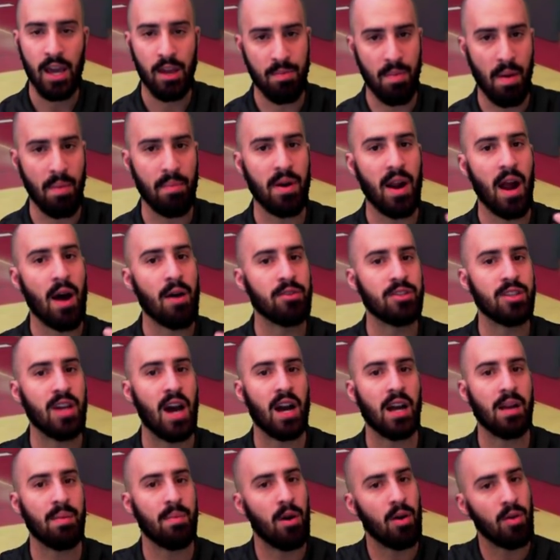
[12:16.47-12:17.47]
remember how I was
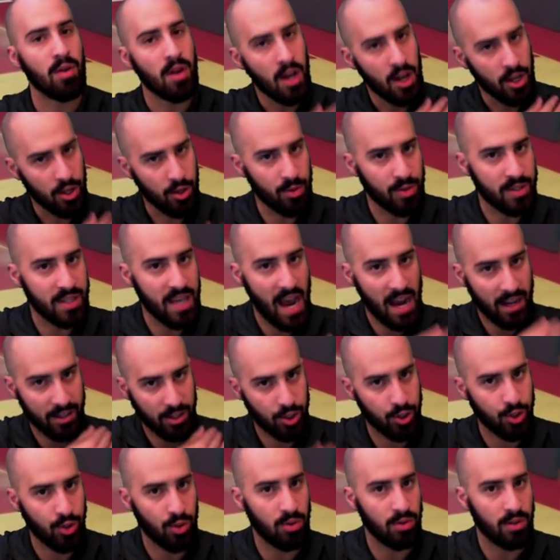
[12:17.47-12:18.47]
talking about you attack
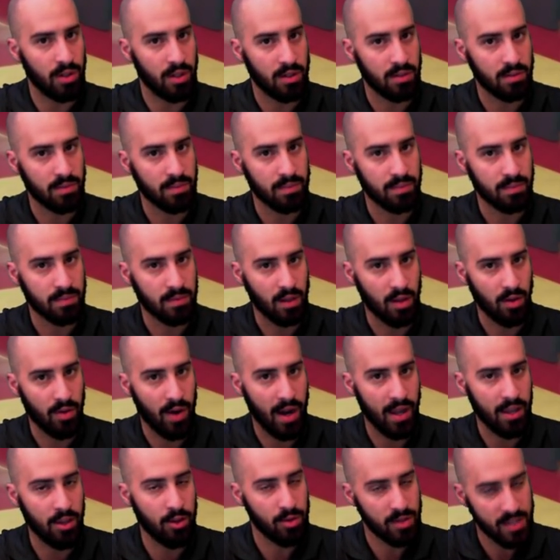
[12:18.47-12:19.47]
the shoulder,
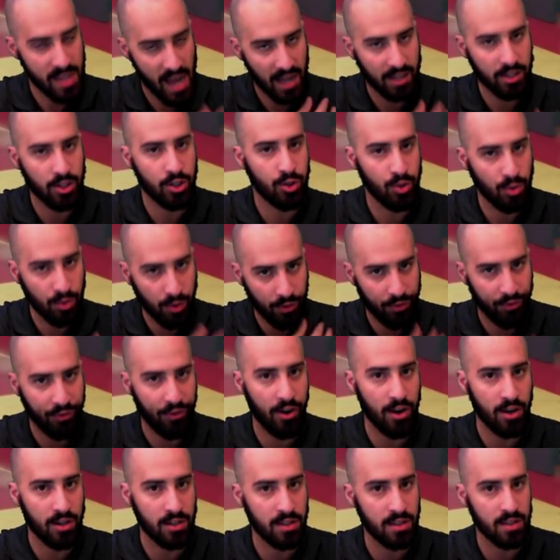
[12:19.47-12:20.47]
right? You attack the shoulder
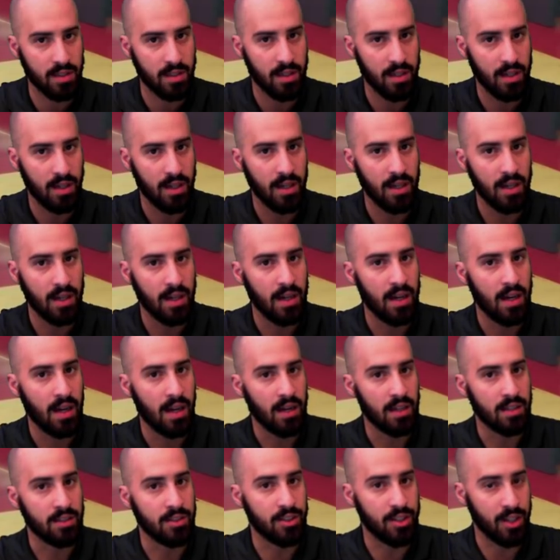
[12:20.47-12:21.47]
first
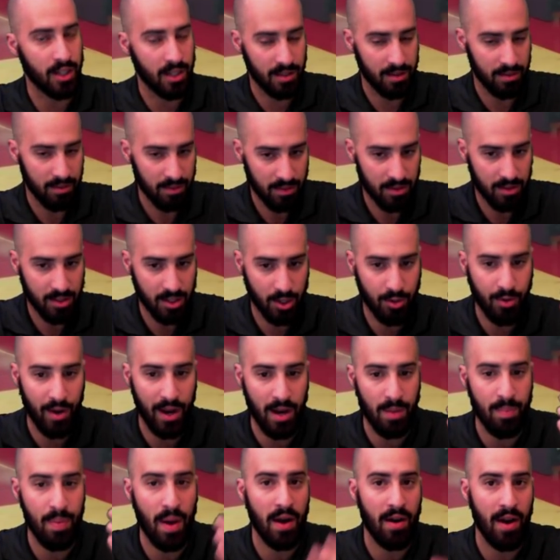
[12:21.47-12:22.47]
to
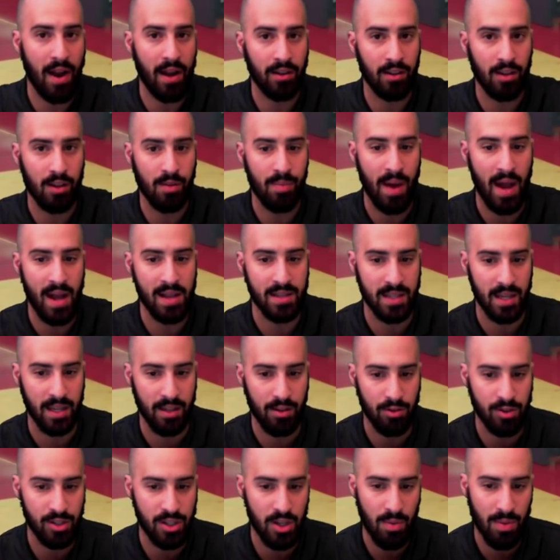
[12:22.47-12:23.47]
create a better angle of the basket.
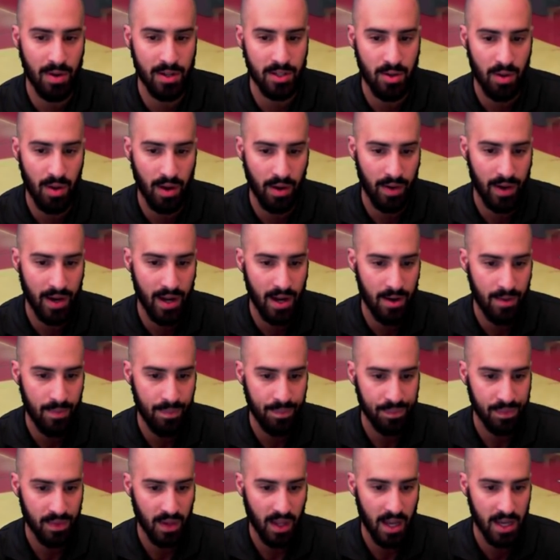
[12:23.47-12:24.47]
You see where he's going right
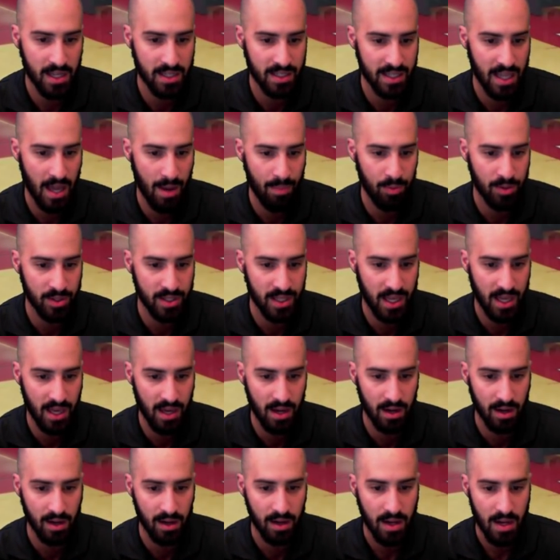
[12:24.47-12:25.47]
now? His step was
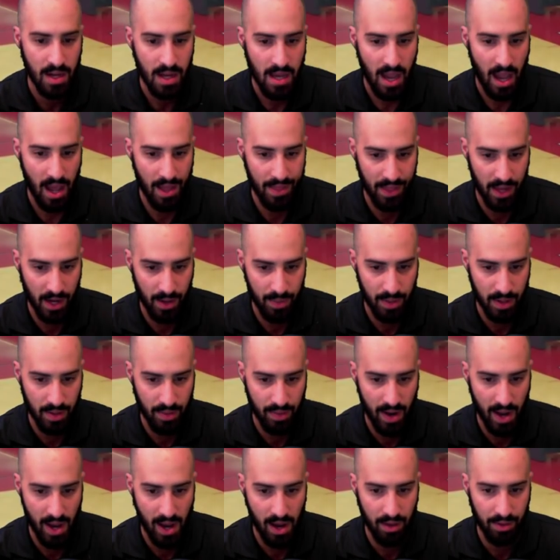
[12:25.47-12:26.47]
here, and then it went
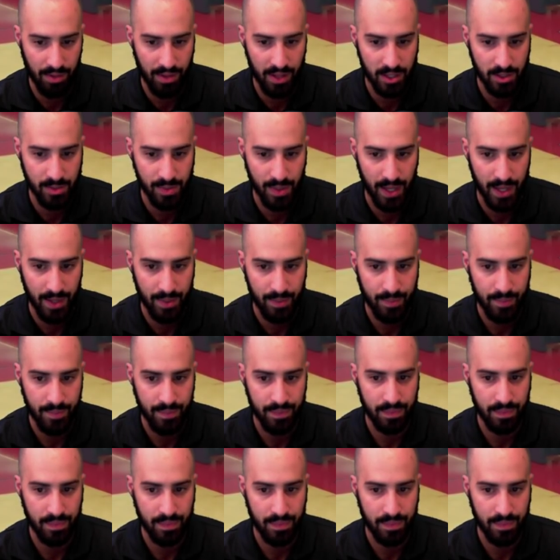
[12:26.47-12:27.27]
around this way